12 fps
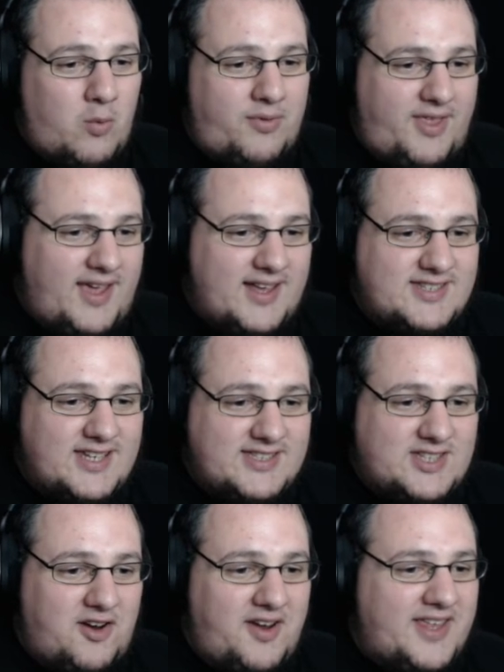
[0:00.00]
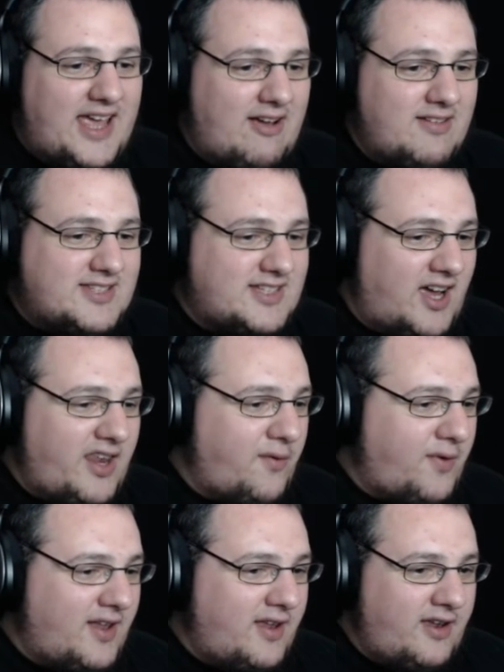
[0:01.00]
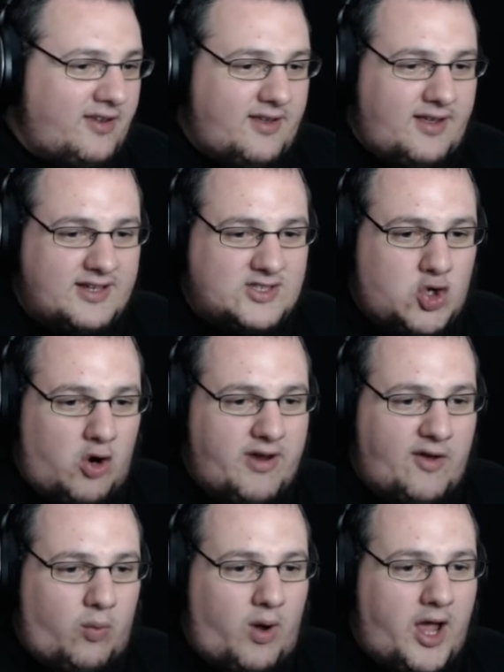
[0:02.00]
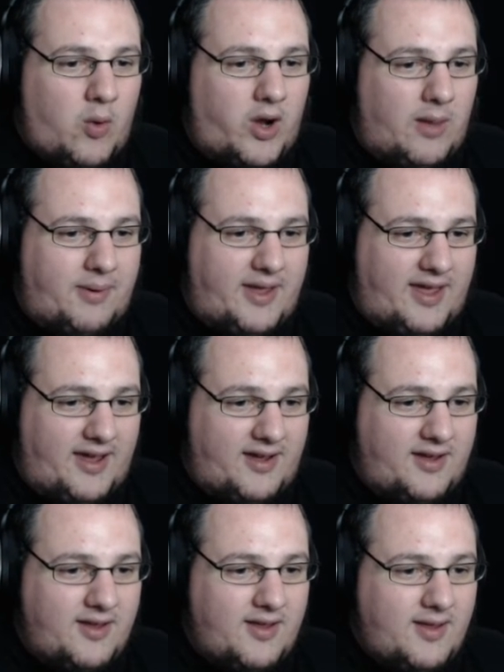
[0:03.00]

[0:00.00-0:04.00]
This is turning out into kind of a story of why I want to be here.